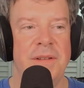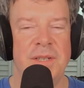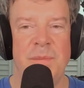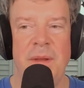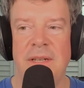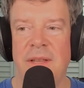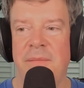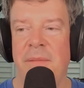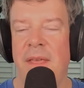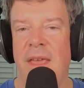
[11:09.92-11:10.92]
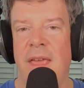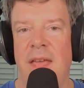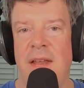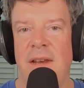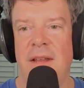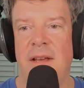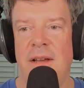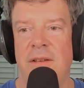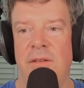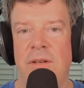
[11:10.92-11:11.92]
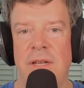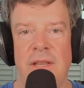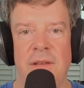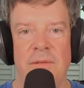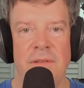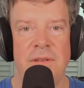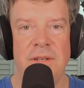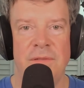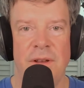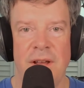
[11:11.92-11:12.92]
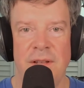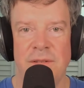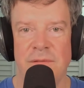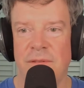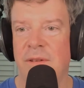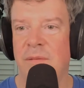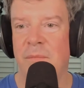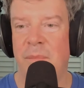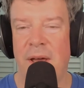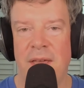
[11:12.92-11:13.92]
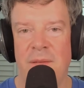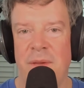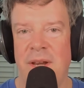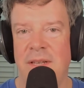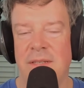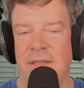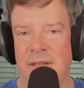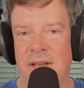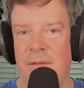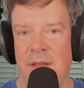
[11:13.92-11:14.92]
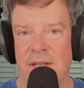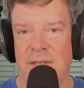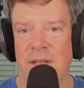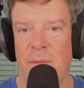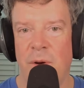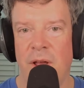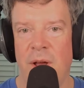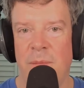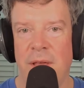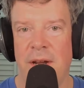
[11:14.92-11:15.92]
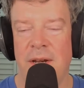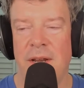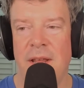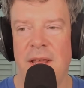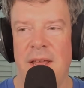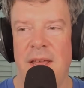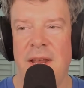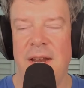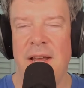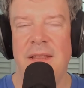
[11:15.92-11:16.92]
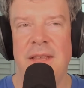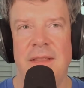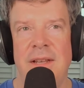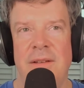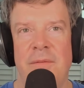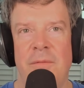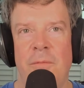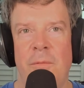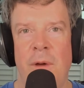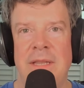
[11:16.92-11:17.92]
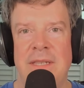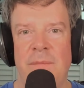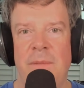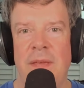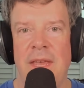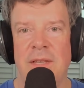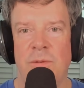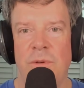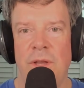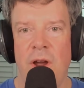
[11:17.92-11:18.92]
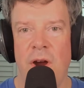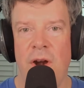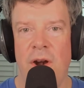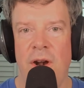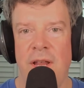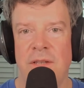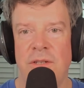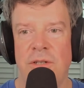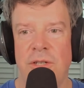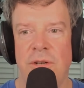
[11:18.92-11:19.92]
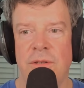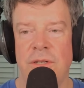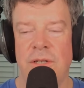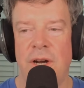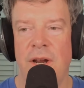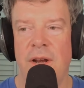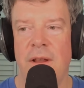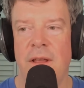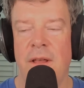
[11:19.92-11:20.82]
speak to them, and you're dealing with different kinds of buying committees. Everything gets a lot more complicated. And I think that when something gets really hard against your chosen target,